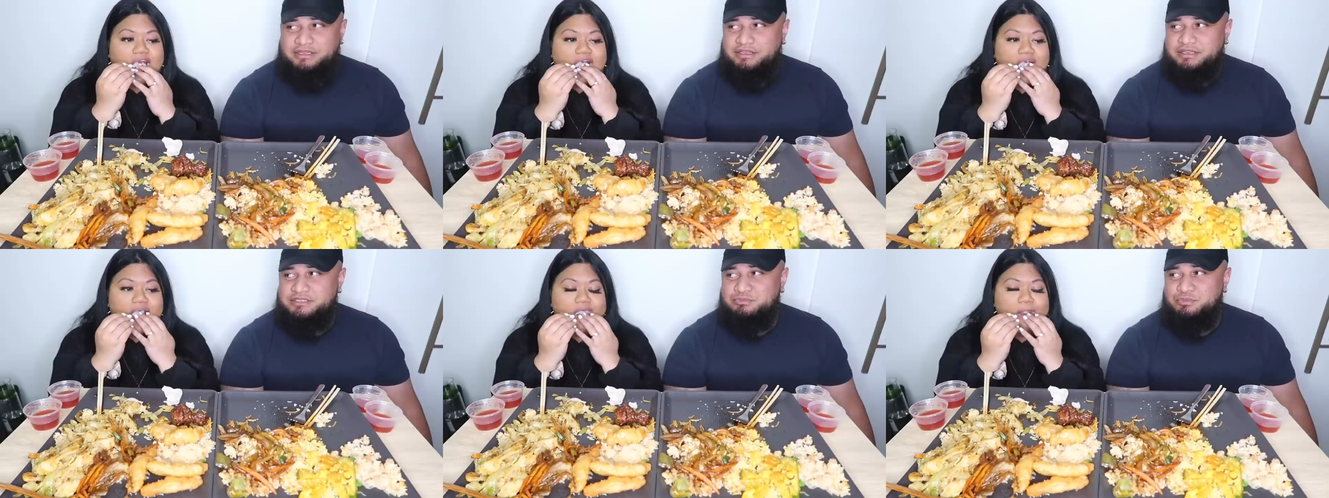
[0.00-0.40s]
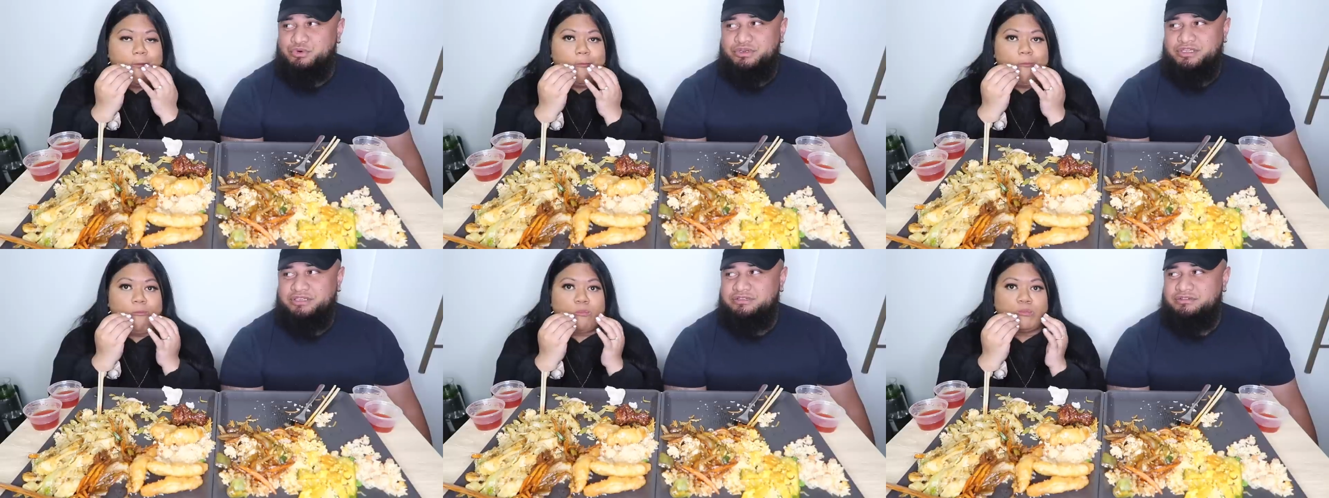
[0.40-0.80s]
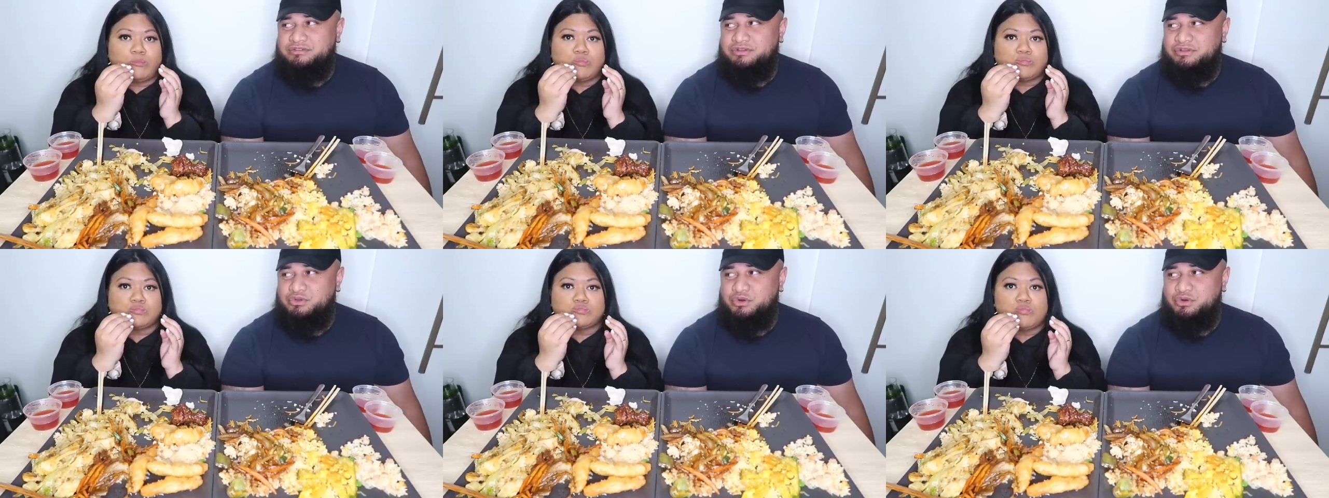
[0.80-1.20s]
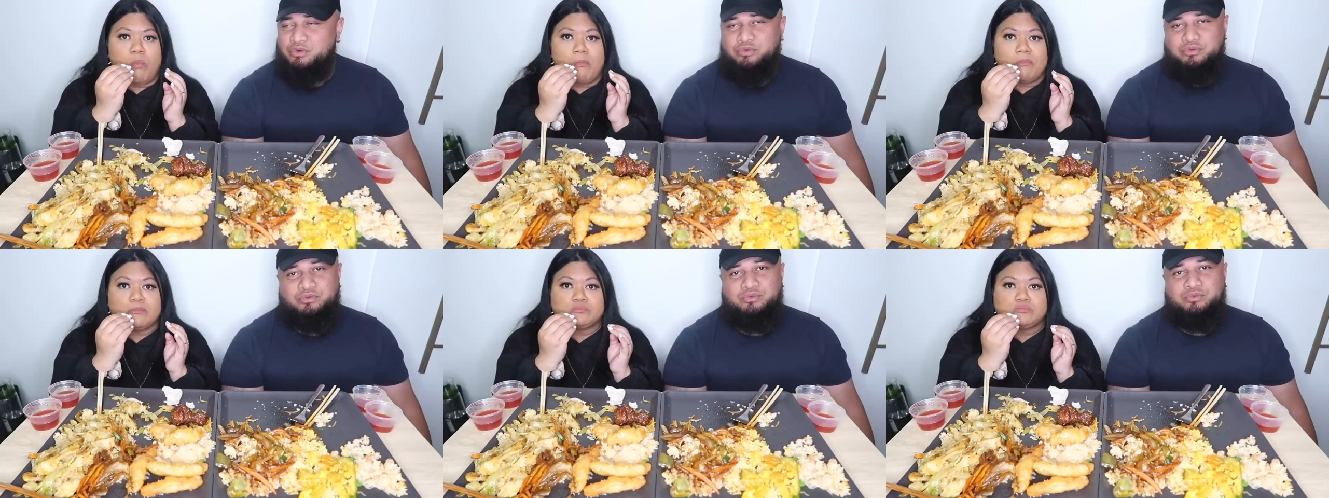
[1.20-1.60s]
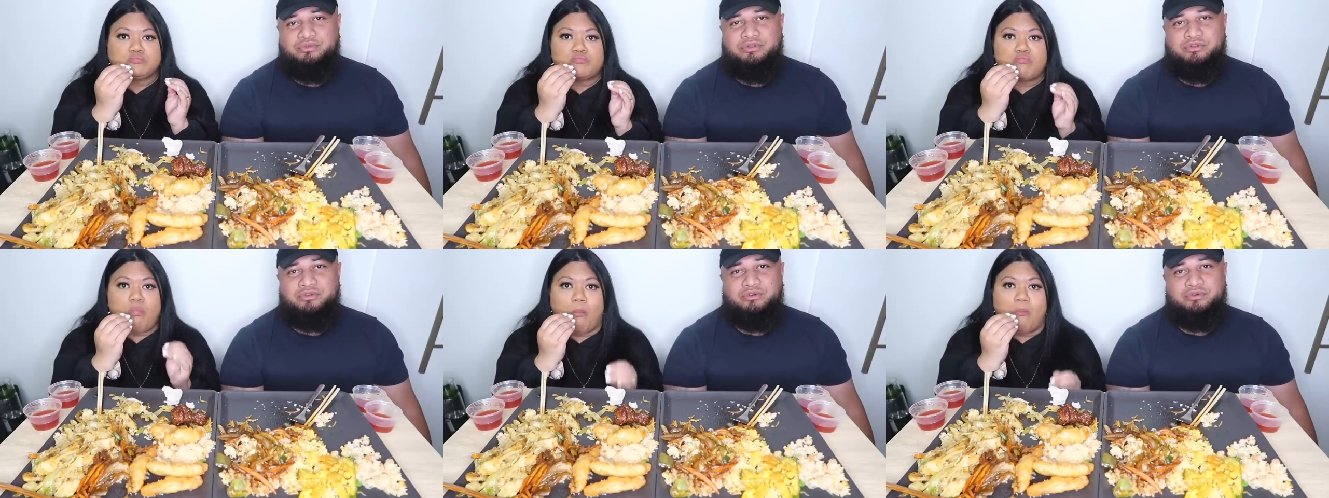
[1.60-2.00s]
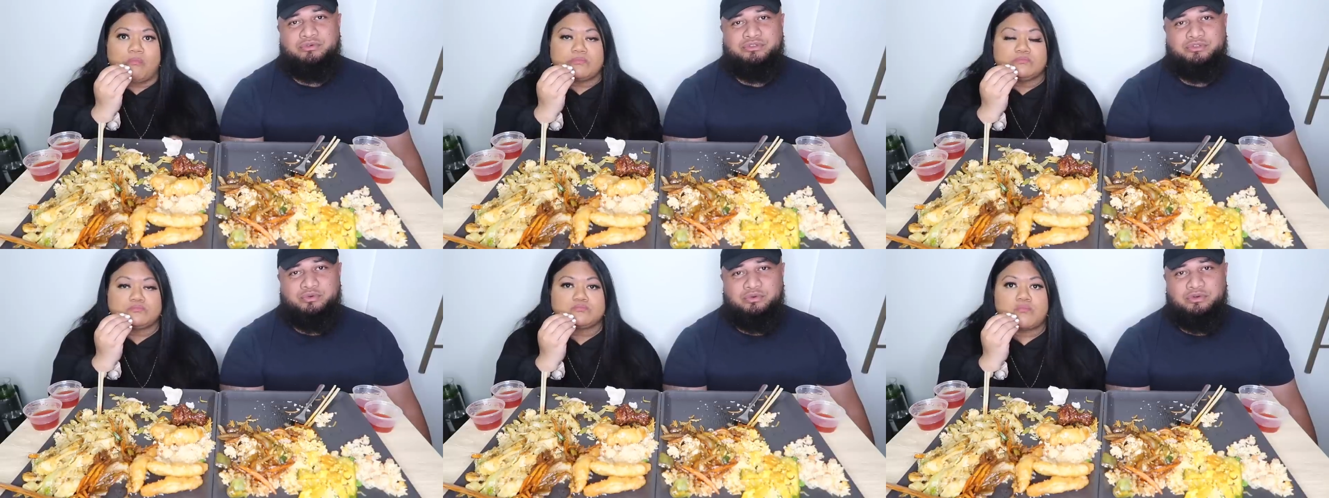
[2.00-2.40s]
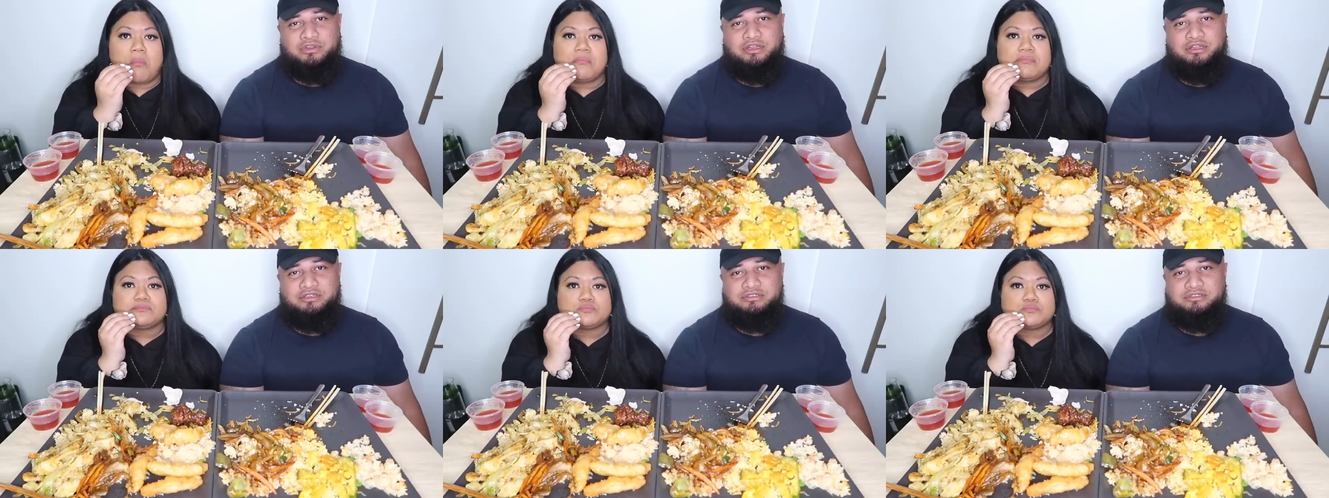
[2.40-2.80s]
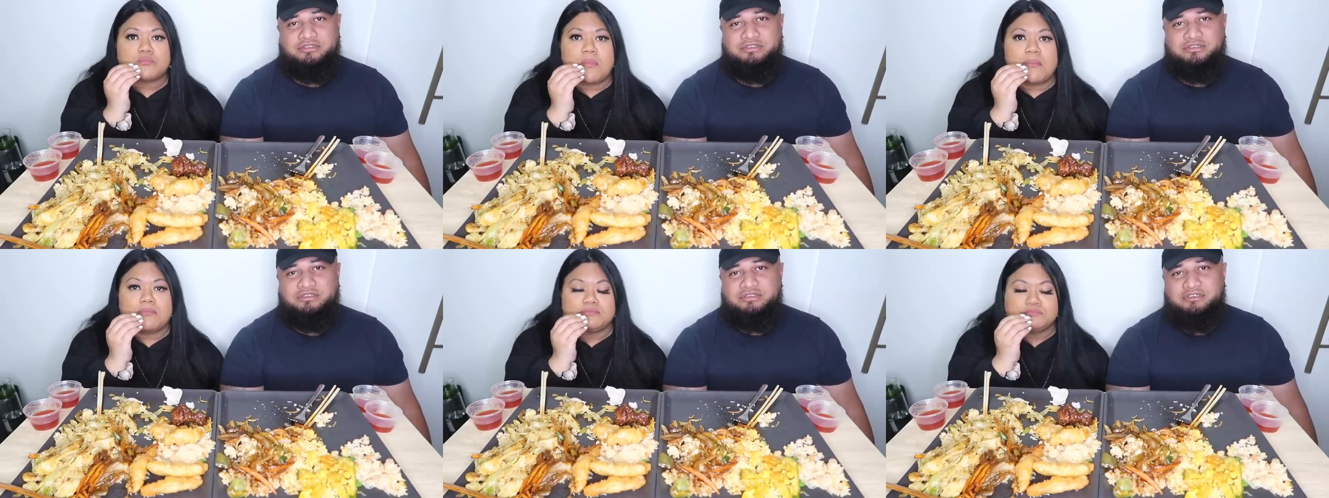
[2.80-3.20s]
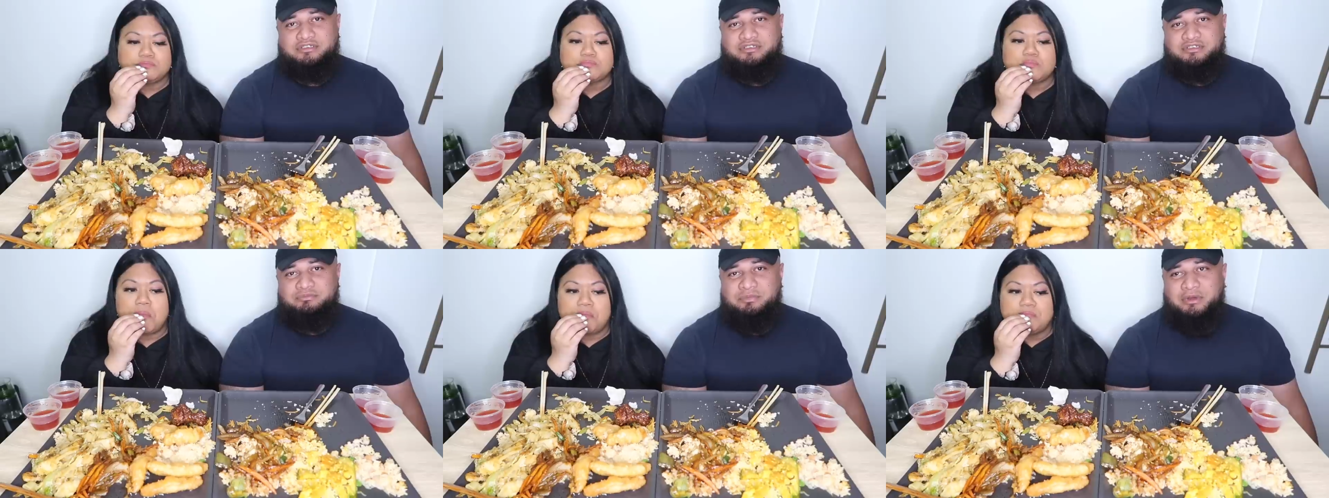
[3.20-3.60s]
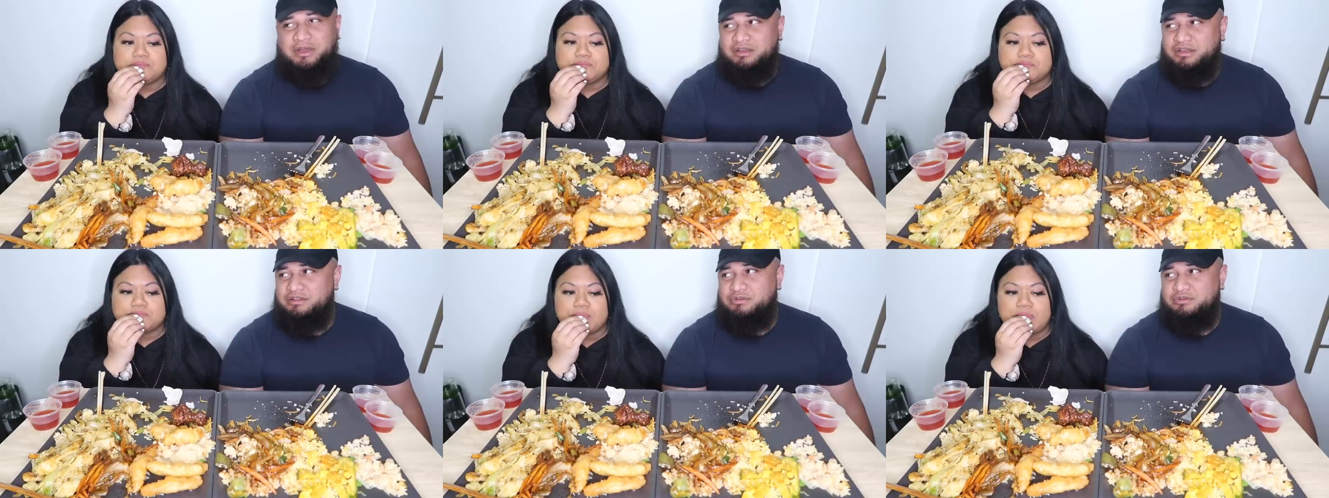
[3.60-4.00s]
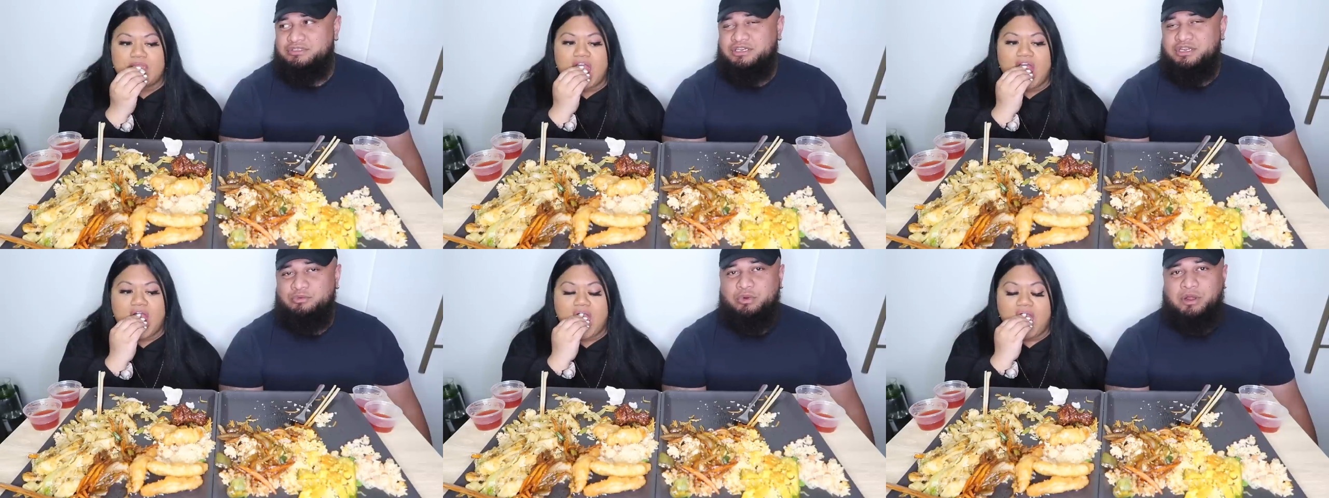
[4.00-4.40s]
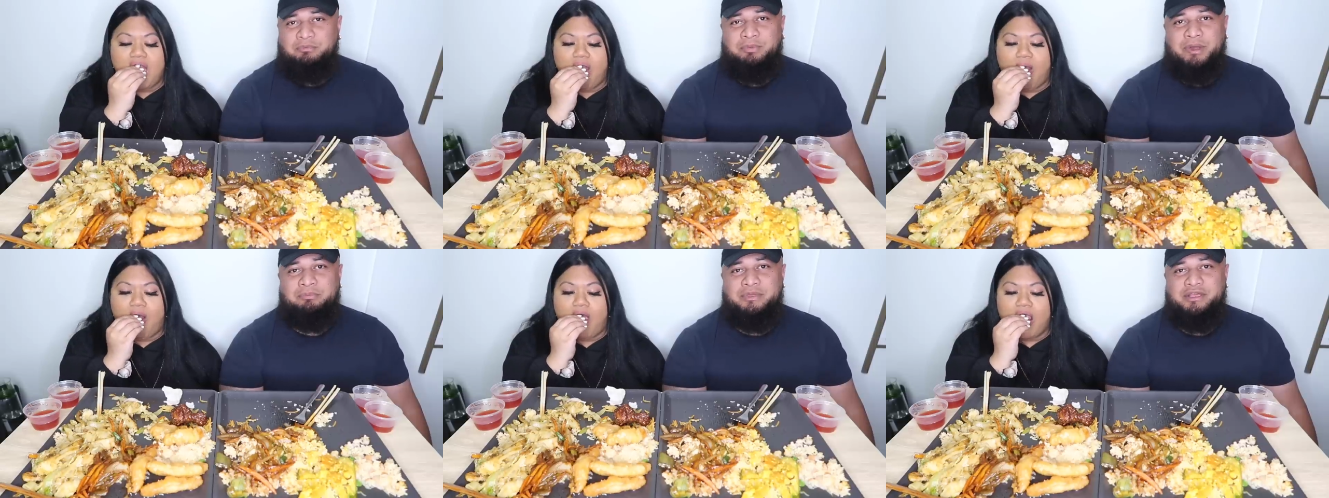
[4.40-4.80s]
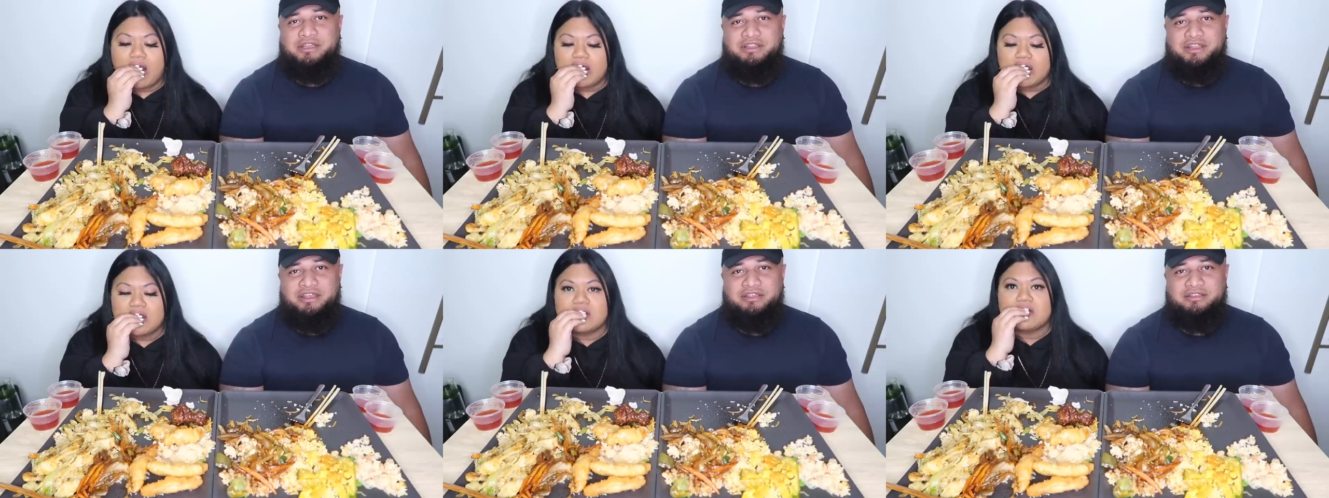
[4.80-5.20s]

Speaker 1: the next morning, the door the door was still closed, but there was only one puppy in there.